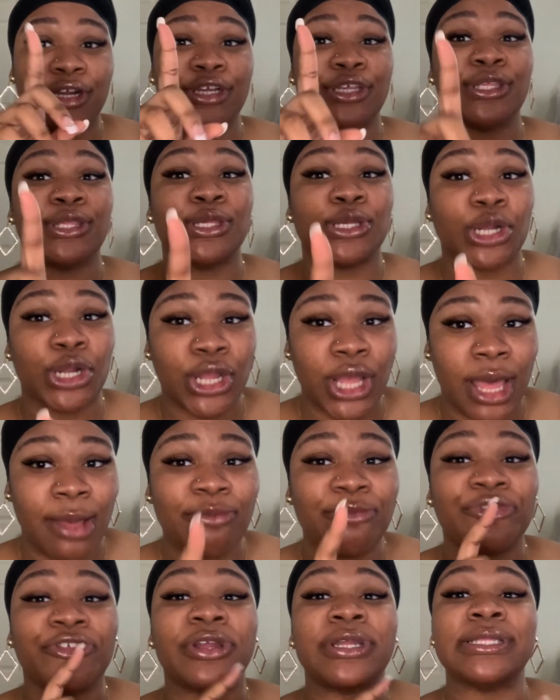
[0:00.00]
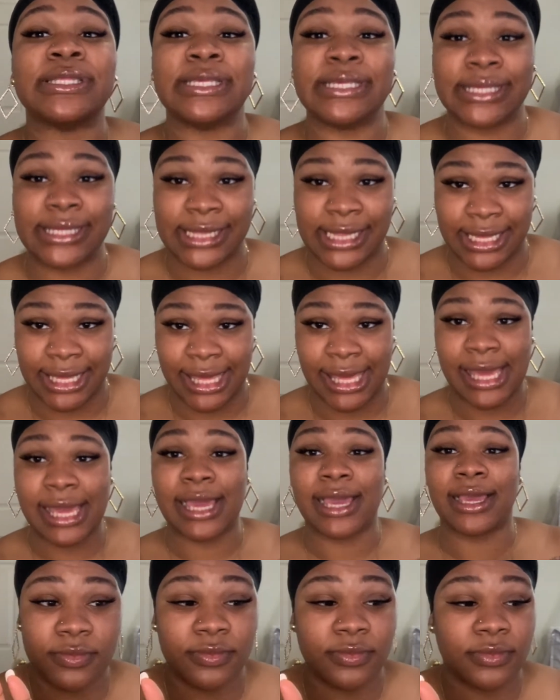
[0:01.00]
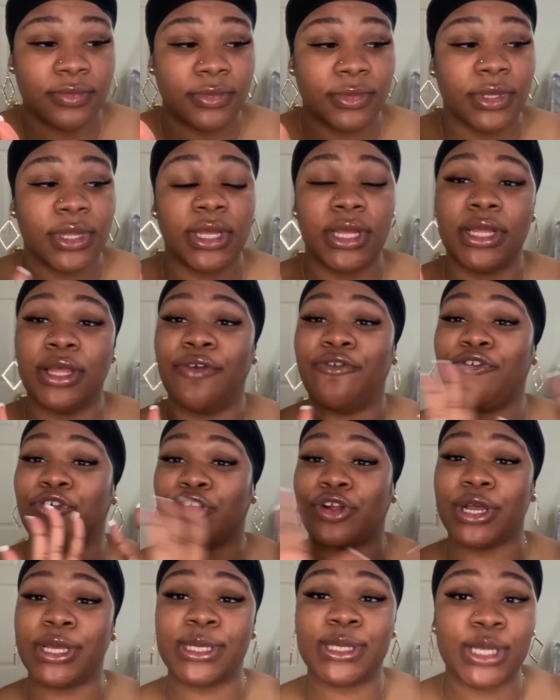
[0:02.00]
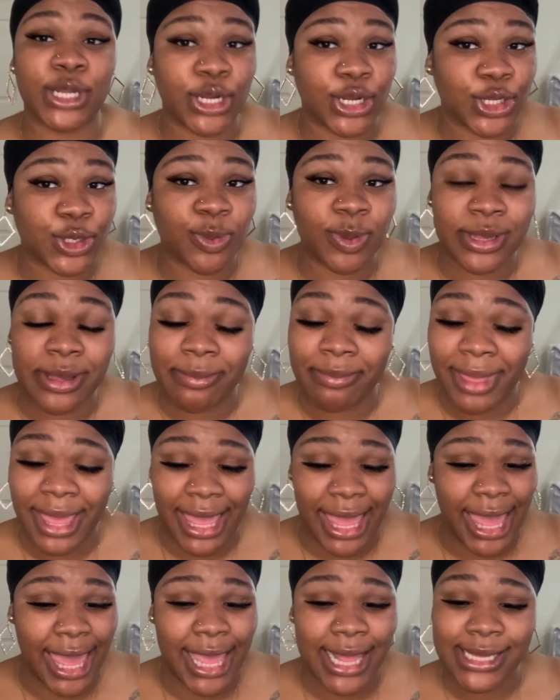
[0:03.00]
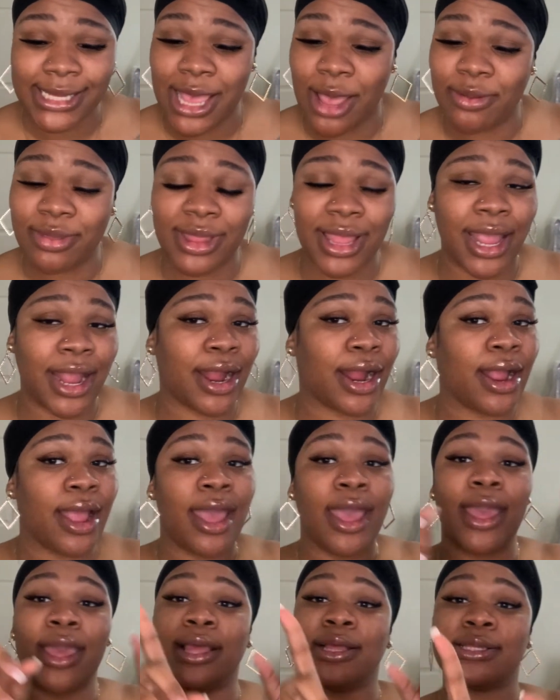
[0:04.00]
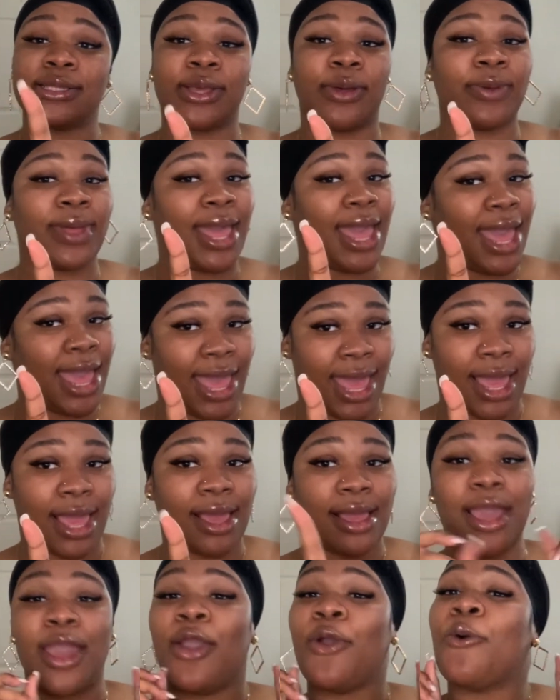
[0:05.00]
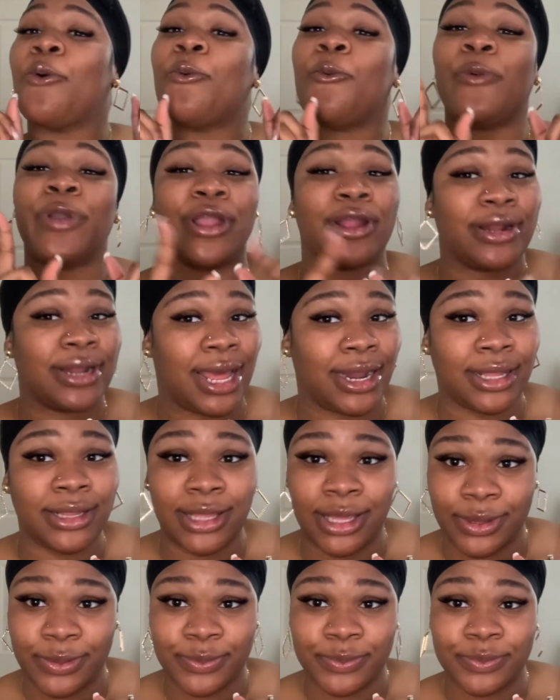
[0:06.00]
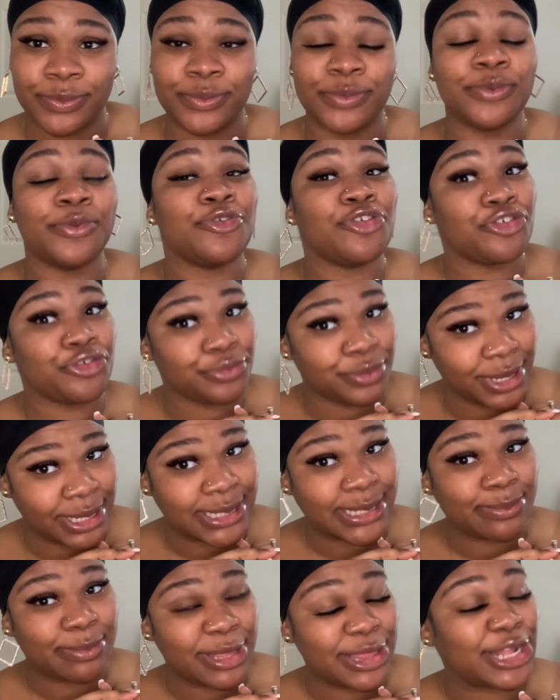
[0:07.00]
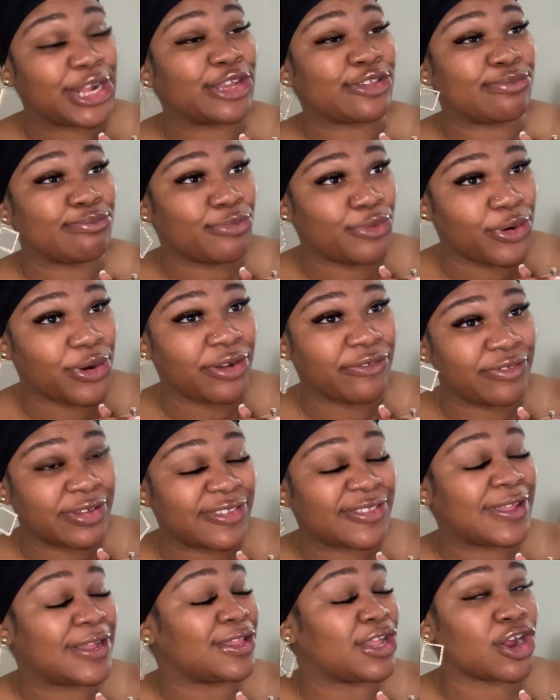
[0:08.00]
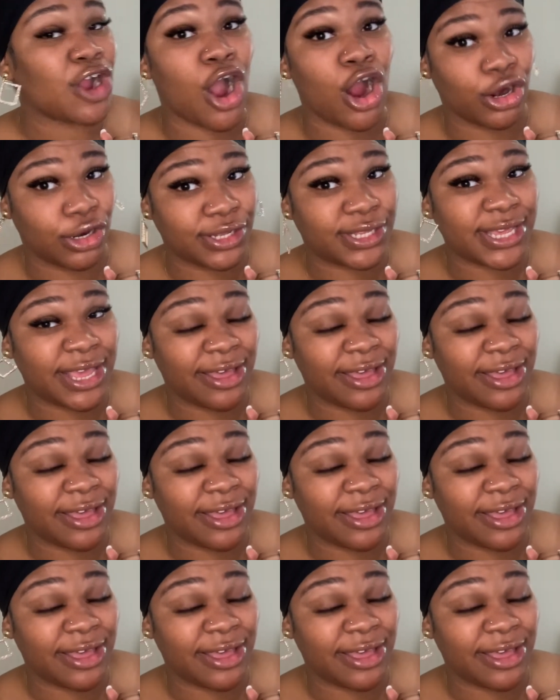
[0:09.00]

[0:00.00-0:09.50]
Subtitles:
Circumference is the key. For us girls with the big heads out there, it's okay. We are not alone. Trust me, there's more of us than there aren't of